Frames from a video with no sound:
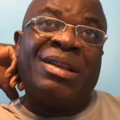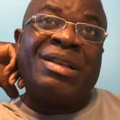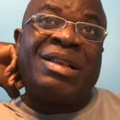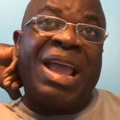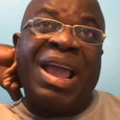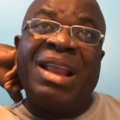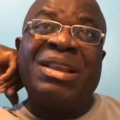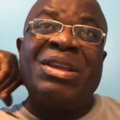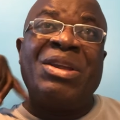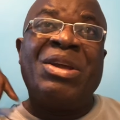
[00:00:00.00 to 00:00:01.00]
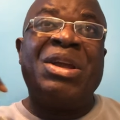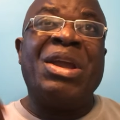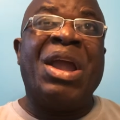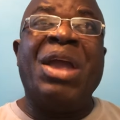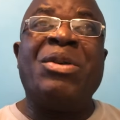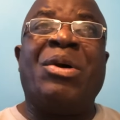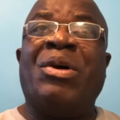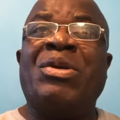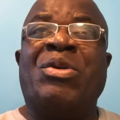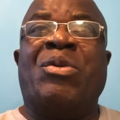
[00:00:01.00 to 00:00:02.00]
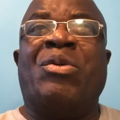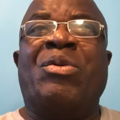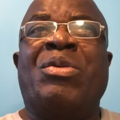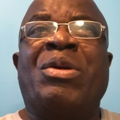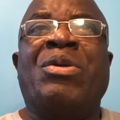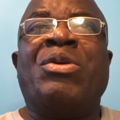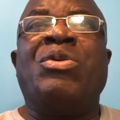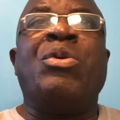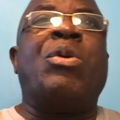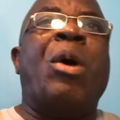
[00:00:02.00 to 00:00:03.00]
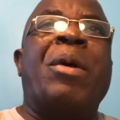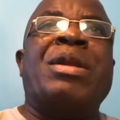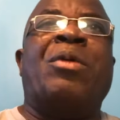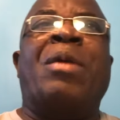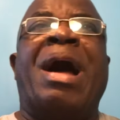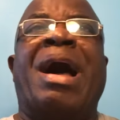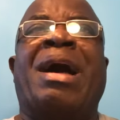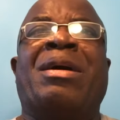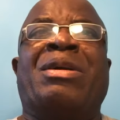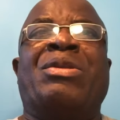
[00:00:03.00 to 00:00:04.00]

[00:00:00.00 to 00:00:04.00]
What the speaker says: Then, you know, you going around, you